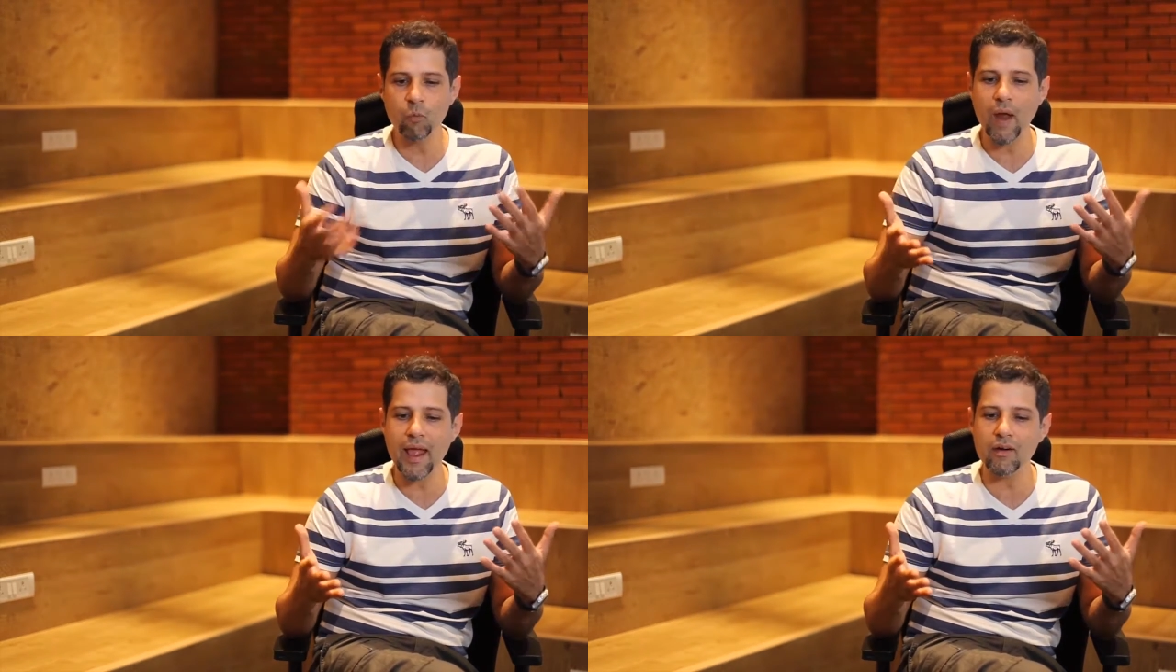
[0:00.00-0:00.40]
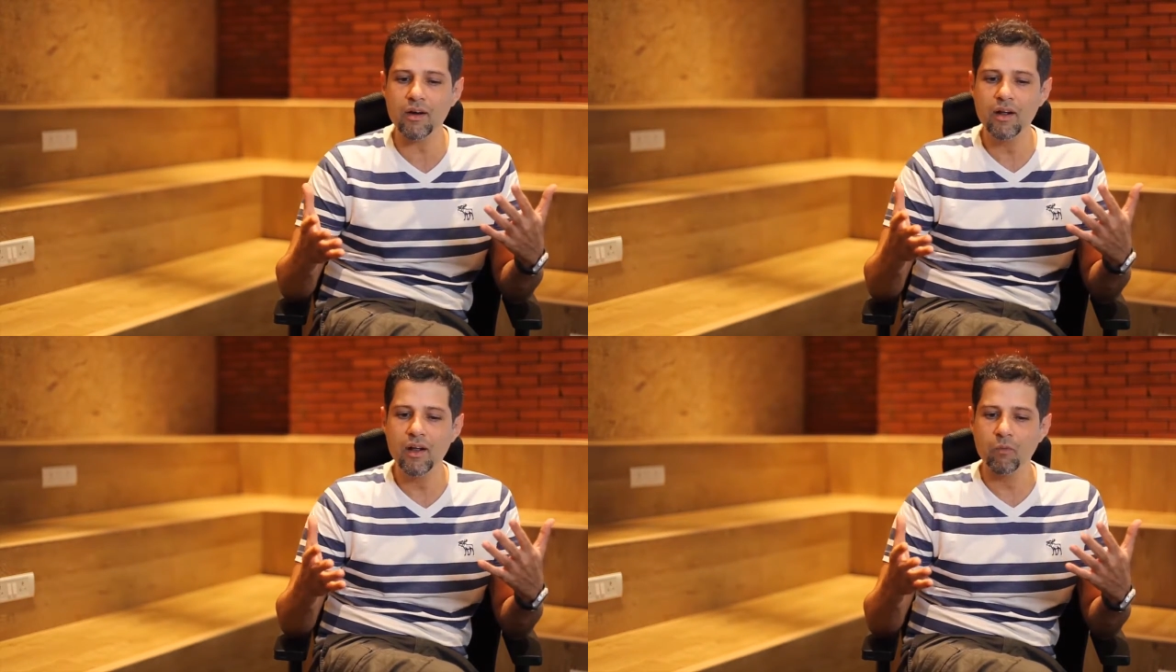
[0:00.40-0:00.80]

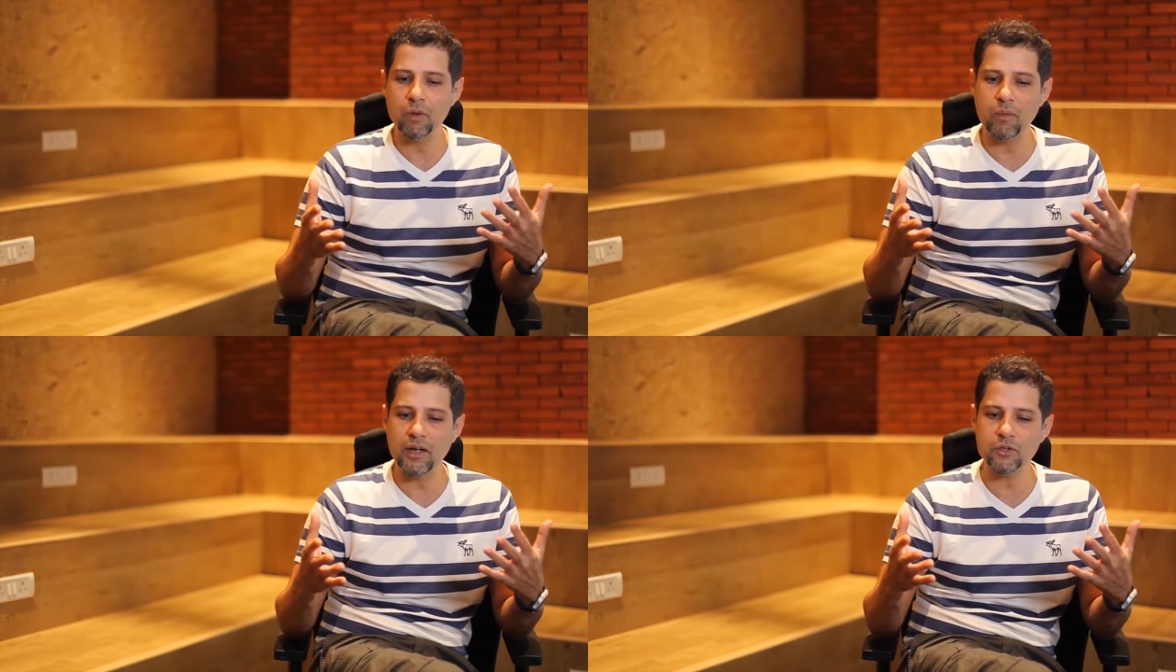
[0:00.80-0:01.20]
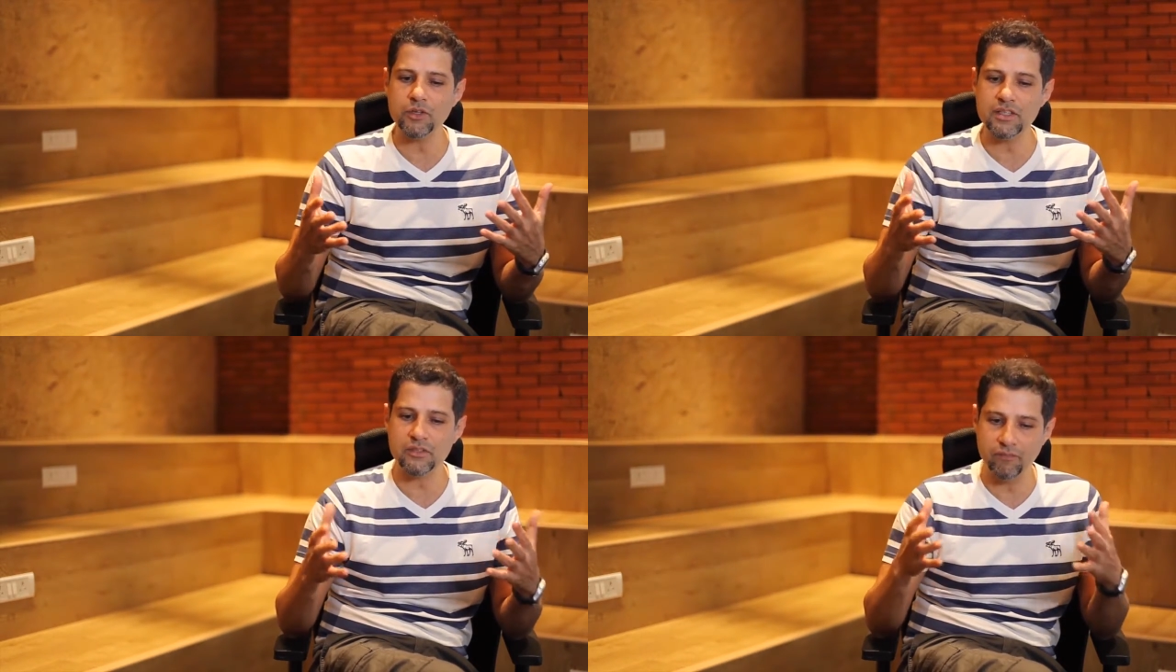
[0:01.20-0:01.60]
where we went to
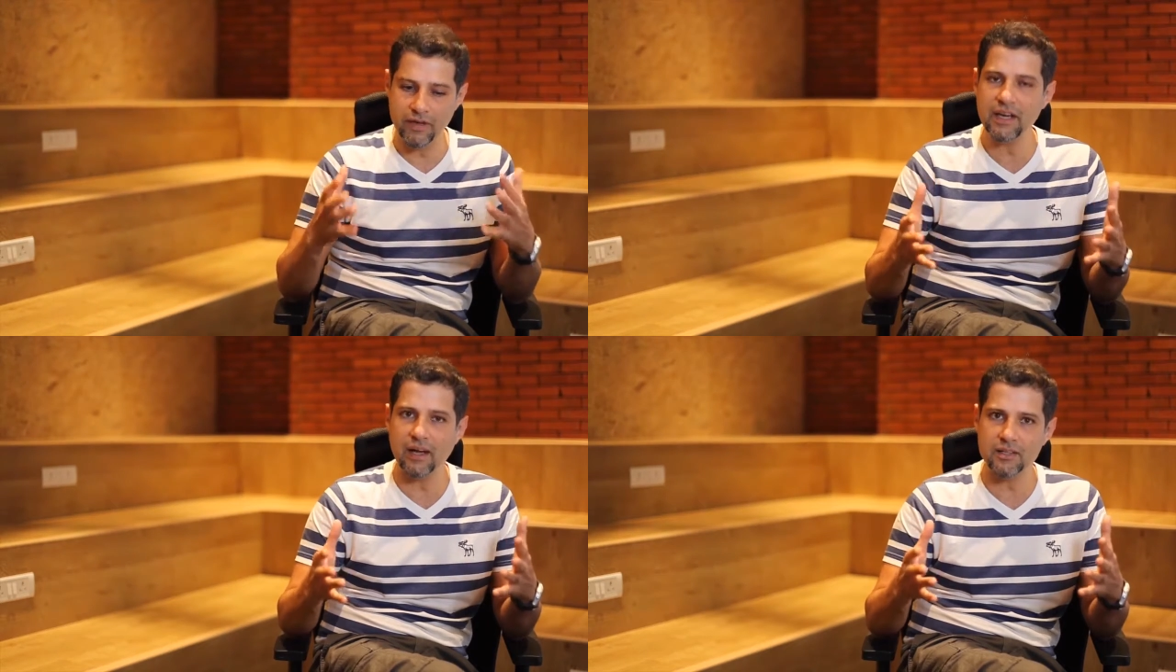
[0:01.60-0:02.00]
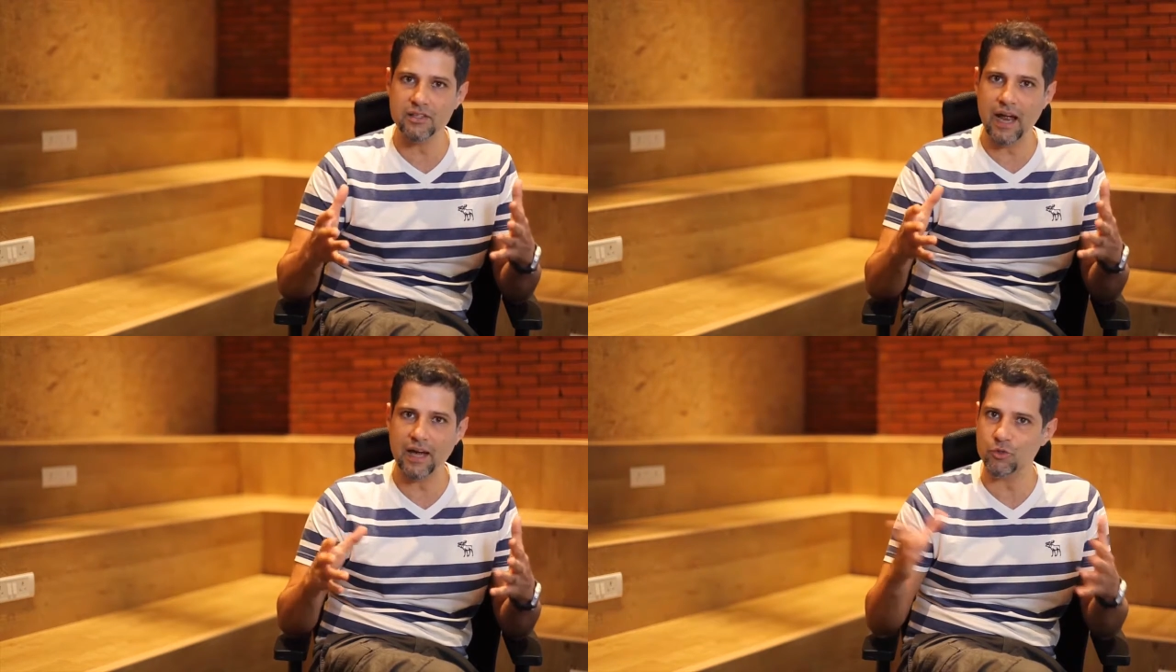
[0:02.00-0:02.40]
these
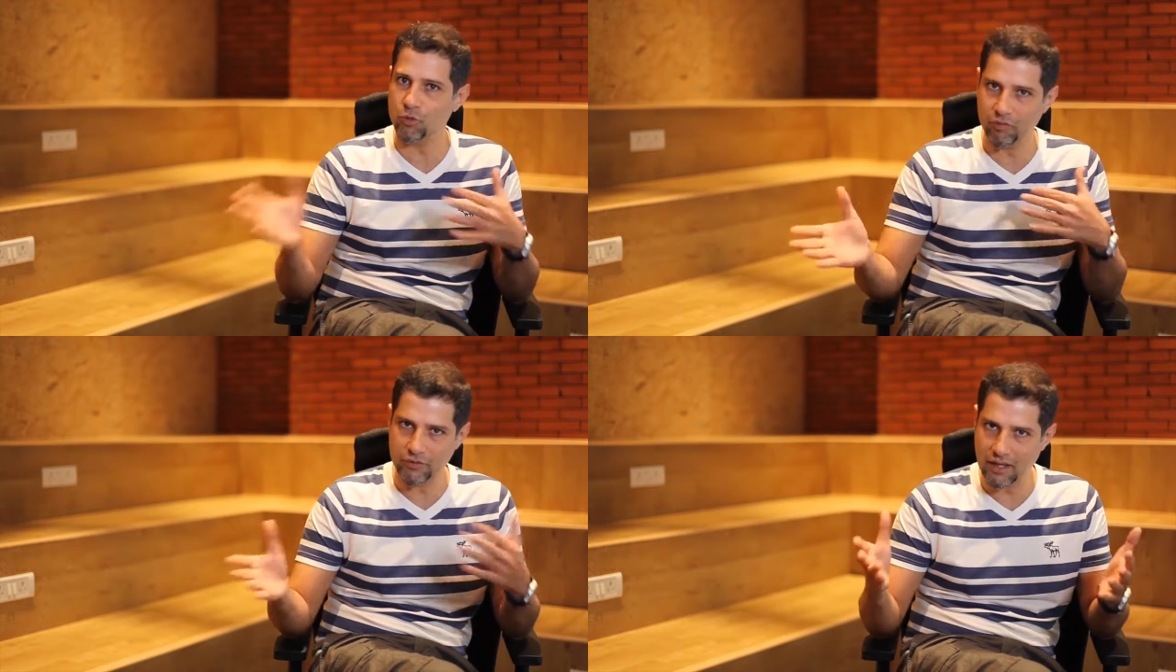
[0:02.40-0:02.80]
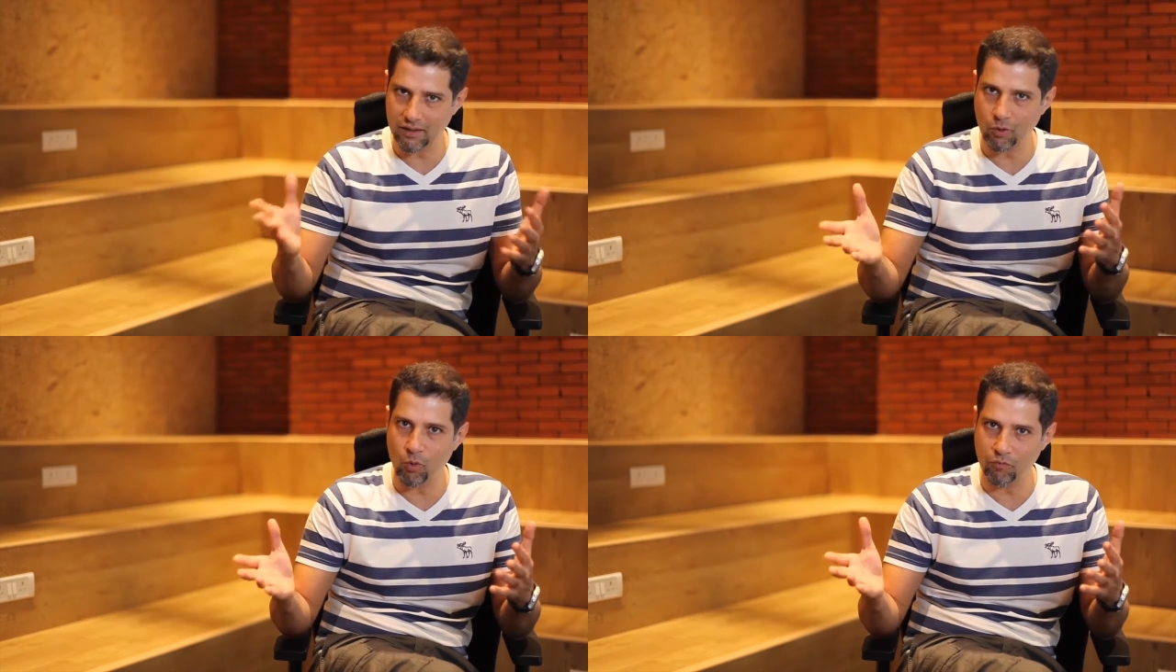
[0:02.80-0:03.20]
vineyards, and two of the
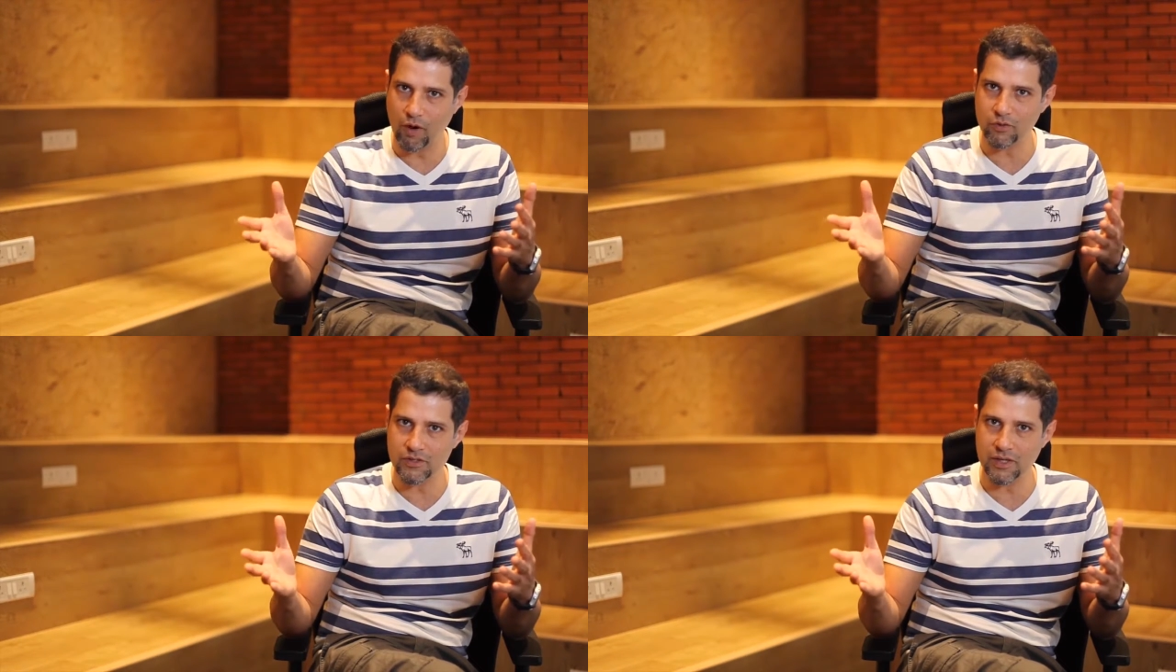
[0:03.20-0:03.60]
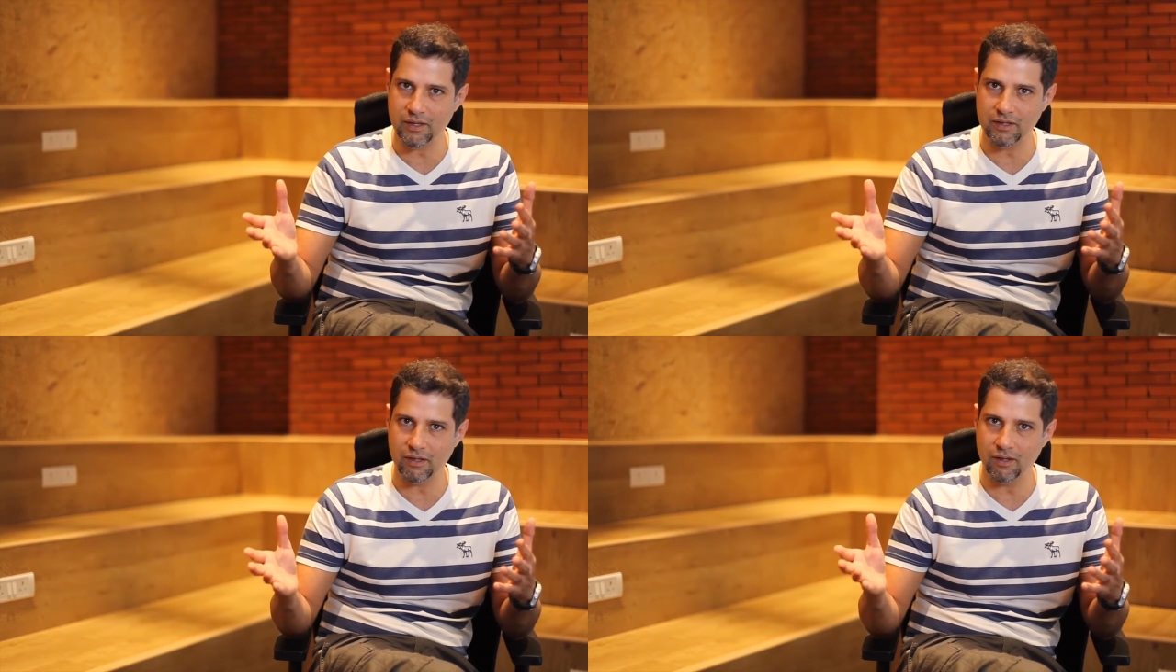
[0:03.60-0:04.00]
other co-founders at